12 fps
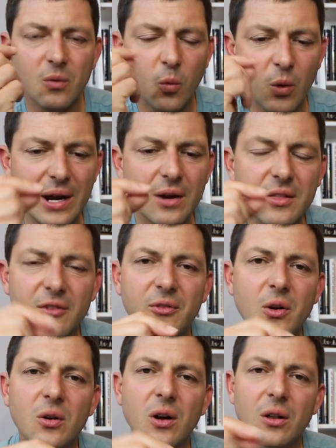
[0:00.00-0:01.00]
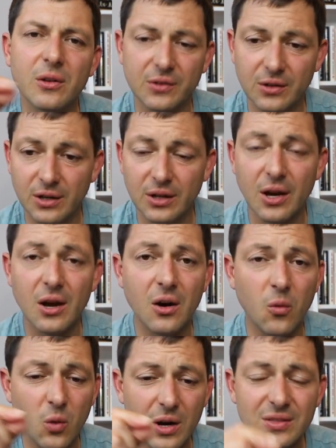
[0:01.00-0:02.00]
where the phone call is gonna go,
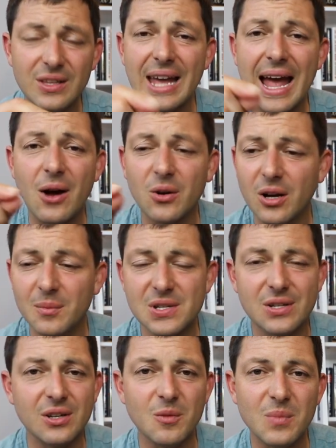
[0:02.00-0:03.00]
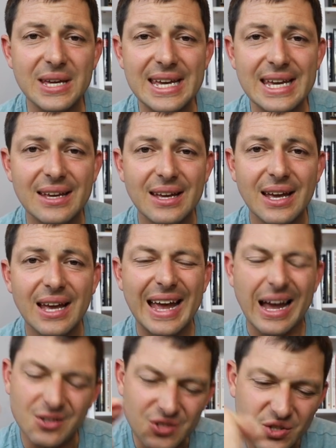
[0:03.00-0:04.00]
what the outcome is gonna be,
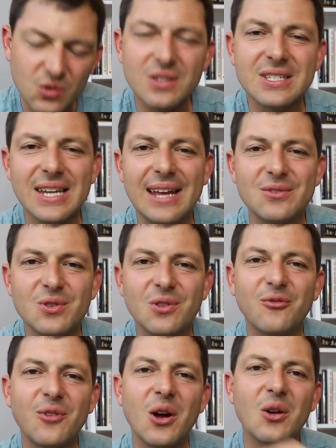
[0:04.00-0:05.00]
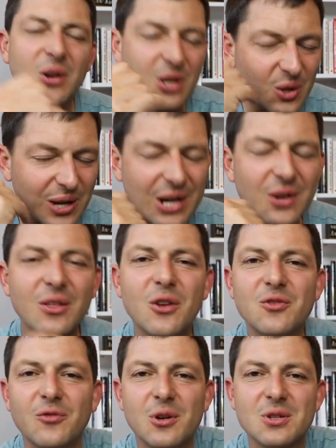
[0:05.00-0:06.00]
as soon as they answer the phone and you hear
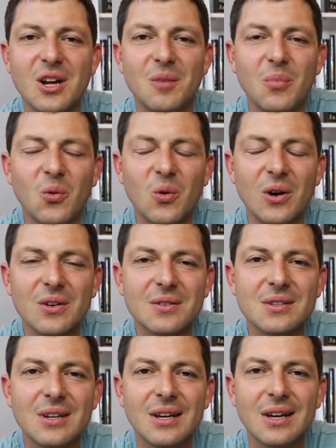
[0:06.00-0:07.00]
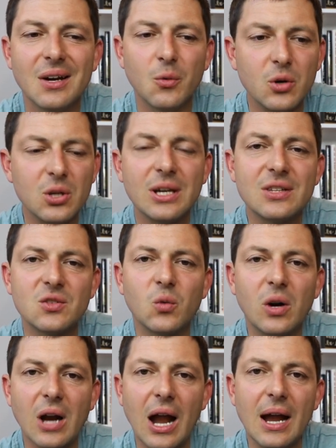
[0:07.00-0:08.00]
those first couple words. When you get to
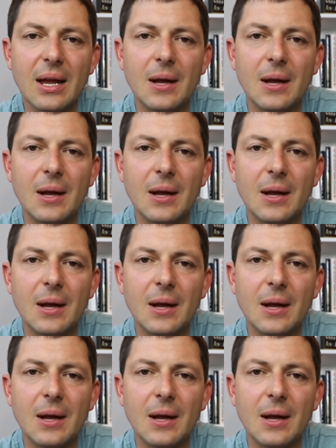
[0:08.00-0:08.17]
where I